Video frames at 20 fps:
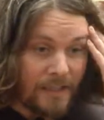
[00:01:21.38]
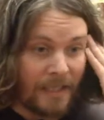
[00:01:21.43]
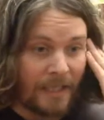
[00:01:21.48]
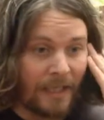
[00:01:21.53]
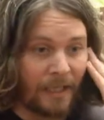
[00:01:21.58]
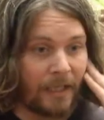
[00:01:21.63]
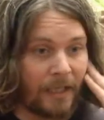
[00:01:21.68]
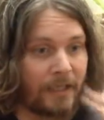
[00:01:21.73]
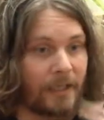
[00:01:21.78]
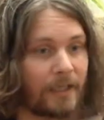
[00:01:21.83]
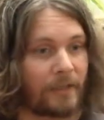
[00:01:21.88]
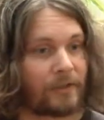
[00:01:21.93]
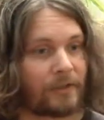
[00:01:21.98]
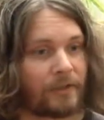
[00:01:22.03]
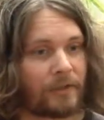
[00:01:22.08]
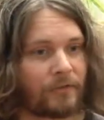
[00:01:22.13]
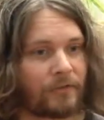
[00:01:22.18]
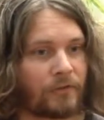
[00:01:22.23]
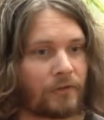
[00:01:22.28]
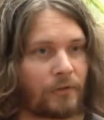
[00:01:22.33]

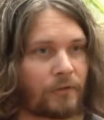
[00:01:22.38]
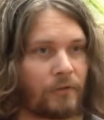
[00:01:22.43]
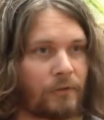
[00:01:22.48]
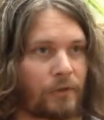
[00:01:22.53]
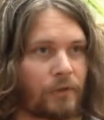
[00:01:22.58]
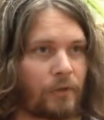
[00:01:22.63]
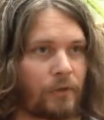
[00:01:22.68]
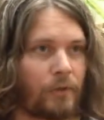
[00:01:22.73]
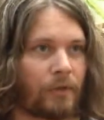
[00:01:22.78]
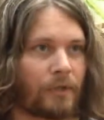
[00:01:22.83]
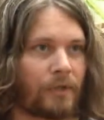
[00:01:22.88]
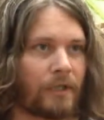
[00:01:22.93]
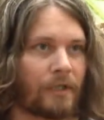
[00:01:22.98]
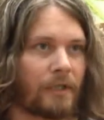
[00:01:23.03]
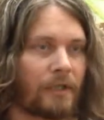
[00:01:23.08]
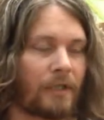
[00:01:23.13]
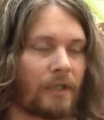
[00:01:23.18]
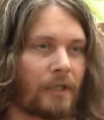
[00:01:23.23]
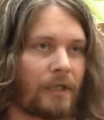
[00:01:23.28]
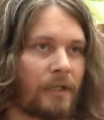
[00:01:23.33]
there's a recording,
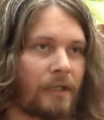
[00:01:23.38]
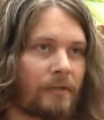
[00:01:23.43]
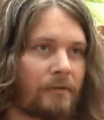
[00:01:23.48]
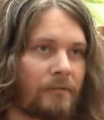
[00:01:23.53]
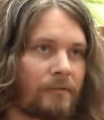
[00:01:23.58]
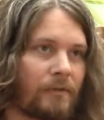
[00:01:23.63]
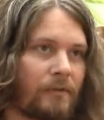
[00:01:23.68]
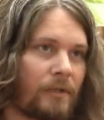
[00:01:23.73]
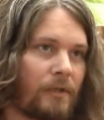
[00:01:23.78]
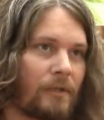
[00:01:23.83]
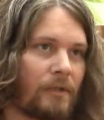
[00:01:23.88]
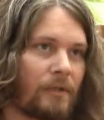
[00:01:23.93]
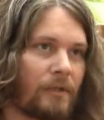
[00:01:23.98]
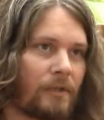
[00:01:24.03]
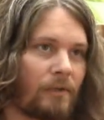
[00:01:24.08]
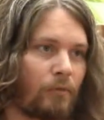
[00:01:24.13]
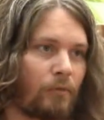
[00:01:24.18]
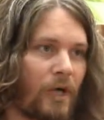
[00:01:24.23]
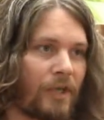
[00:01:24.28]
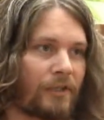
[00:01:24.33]

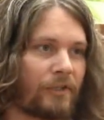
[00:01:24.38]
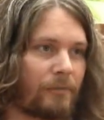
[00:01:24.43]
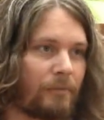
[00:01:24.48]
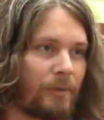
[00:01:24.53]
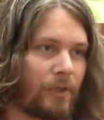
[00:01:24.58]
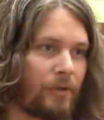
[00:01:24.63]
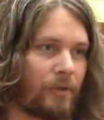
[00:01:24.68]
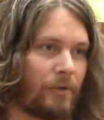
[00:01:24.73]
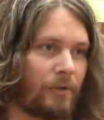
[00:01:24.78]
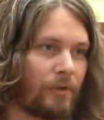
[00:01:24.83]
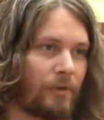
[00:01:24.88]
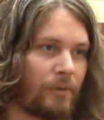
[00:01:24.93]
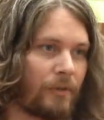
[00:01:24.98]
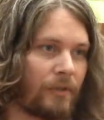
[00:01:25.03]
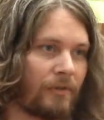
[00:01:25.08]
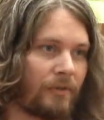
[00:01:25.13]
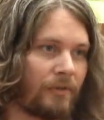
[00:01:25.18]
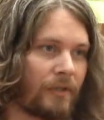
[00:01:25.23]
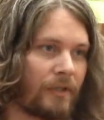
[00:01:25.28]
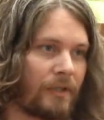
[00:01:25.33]
Ron Capone, who
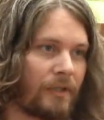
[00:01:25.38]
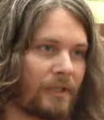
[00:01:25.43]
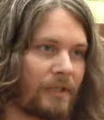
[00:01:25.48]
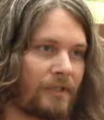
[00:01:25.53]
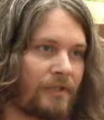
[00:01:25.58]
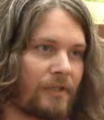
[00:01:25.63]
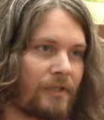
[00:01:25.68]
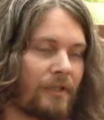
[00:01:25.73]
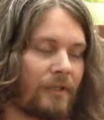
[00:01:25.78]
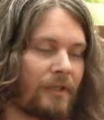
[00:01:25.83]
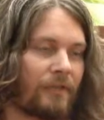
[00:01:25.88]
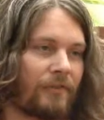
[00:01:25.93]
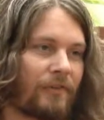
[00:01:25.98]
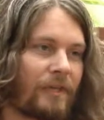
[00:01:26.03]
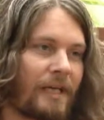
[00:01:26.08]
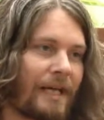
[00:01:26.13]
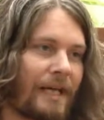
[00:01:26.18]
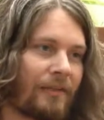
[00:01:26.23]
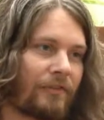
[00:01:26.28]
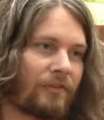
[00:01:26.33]
is an engineer at
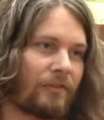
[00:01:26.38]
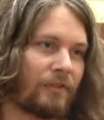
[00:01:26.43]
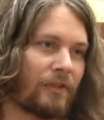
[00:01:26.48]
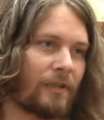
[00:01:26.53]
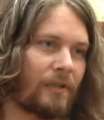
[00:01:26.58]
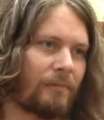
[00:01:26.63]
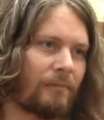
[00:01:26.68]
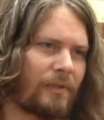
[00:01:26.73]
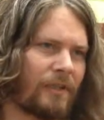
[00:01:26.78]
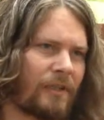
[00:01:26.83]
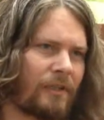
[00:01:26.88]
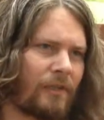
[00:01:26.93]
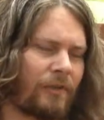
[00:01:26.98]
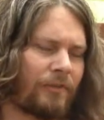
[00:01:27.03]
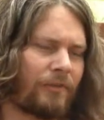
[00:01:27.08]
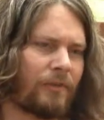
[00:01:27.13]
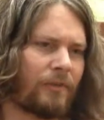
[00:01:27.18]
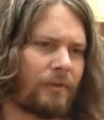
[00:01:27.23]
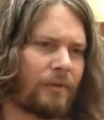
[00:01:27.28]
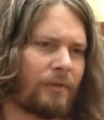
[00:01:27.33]
Stax, and
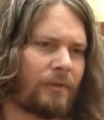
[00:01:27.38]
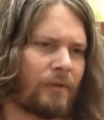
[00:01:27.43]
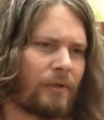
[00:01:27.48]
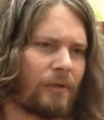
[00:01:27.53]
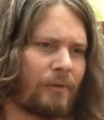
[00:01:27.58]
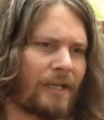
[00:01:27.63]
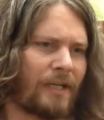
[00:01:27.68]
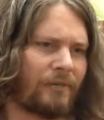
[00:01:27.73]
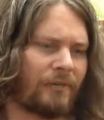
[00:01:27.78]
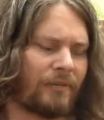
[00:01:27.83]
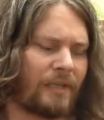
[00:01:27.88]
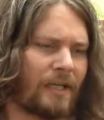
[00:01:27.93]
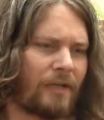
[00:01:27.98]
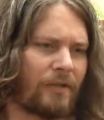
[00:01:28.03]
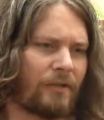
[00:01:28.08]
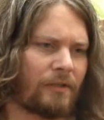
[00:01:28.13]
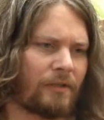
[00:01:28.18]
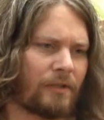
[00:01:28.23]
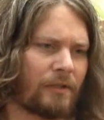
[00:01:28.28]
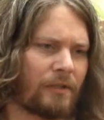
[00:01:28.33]
also around
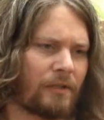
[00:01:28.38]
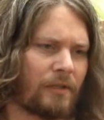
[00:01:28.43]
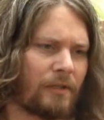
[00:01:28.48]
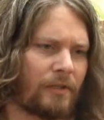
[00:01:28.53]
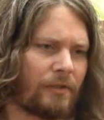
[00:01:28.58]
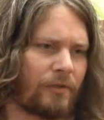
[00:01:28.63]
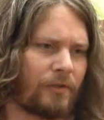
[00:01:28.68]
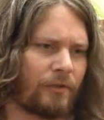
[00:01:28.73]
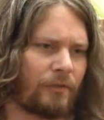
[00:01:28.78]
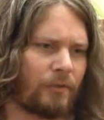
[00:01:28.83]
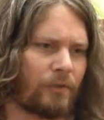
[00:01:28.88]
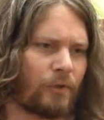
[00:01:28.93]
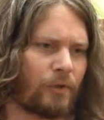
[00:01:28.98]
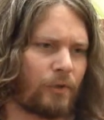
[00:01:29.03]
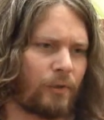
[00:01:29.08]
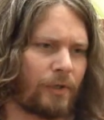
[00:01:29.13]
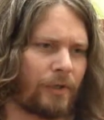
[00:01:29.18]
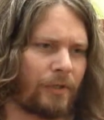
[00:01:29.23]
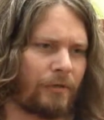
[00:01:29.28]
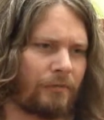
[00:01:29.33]
town, there's a
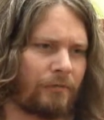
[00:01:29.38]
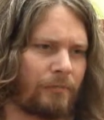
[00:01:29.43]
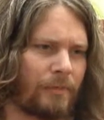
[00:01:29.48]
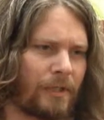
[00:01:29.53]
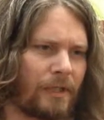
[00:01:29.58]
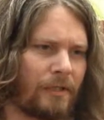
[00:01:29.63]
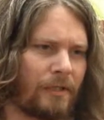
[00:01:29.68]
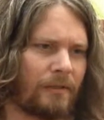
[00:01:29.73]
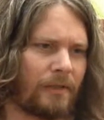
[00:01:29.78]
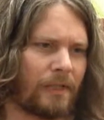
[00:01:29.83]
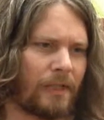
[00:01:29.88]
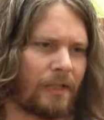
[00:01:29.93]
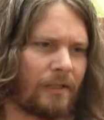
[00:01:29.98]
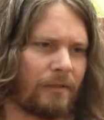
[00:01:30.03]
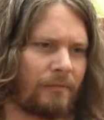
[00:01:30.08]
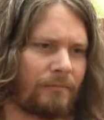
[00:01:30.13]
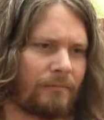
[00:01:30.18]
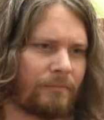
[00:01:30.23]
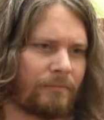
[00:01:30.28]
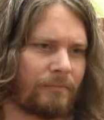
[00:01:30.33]
recording of me
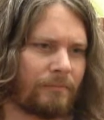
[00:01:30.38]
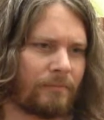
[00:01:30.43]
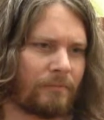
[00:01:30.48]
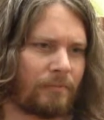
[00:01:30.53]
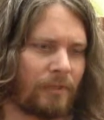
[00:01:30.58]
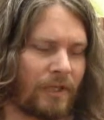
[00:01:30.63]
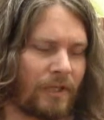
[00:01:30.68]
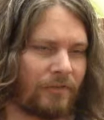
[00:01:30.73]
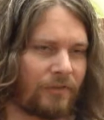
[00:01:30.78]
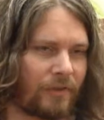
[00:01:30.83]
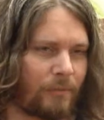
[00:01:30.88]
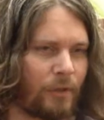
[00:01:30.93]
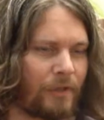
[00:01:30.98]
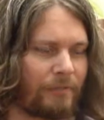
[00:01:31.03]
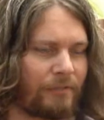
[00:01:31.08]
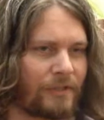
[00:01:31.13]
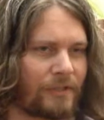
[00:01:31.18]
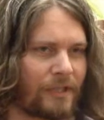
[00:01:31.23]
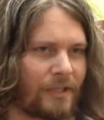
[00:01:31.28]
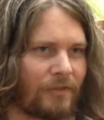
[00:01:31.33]
playing somewhat
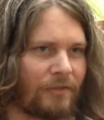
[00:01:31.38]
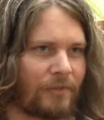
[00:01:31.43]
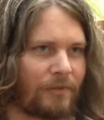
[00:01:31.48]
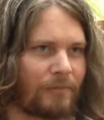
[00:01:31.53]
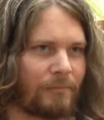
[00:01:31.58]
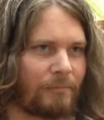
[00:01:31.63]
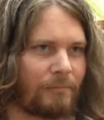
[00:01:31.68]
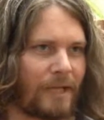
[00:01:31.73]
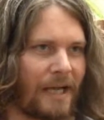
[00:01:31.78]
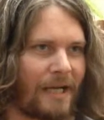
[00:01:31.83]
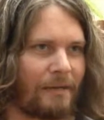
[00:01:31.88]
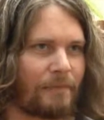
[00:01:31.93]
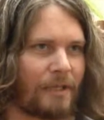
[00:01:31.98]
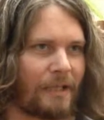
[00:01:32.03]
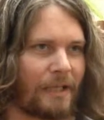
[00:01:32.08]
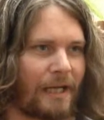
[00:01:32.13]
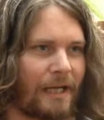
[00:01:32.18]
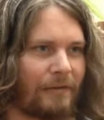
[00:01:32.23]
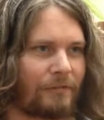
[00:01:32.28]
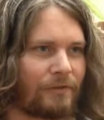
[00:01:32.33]
of a decent
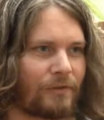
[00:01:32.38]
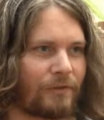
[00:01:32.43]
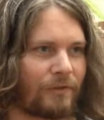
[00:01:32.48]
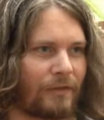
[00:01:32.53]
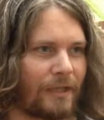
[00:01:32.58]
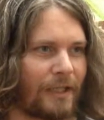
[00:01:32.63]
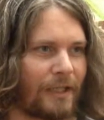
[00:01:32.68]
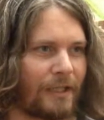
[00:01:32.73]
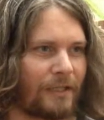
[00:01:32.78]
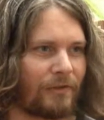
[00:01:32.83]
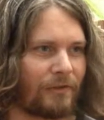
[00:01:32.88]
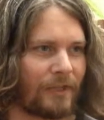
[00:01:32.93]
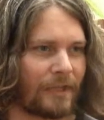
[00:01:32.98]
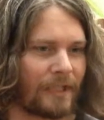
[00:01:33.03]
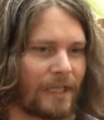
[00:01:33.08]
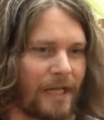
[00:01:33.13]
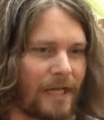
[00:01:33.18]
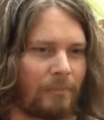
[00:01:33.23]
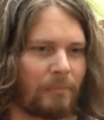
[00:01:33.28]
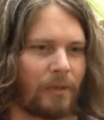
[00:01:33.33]
backbeat, I have to say, and he's
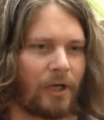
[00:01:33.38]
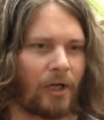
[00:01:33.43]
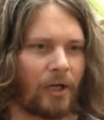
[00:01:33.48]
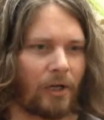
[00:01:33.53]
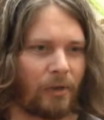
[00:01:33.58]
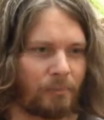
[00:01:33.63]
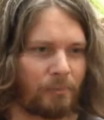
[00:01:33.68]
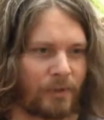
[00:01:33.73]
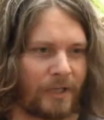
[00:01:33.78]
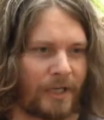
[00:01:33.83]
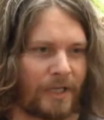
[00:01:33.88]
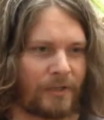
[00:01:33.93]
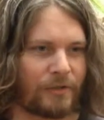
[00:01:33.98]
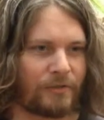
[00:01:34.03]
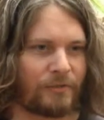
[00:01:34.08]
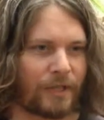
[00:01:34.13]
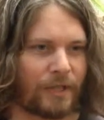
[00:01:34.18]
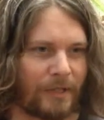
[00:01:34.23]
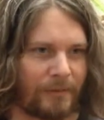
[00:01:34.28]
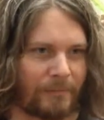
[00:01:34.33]
like, "Hey, Paul, play the
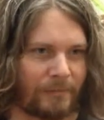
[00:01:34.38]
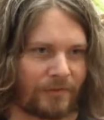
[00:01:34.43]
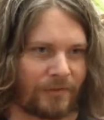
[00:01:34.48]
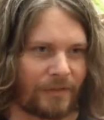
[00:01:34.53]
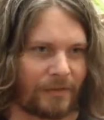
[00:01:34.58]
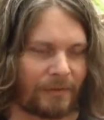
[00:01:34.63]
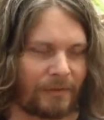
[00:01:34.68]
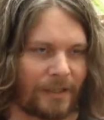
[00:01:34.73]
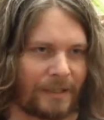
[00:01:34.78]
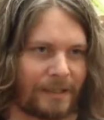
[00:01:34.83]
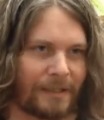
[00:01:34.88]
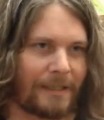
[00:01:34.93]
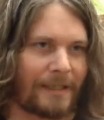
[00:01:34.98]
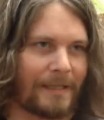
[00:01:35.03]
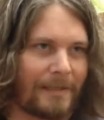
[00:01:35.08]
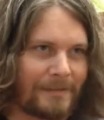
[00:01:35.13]
drums," and I'm like...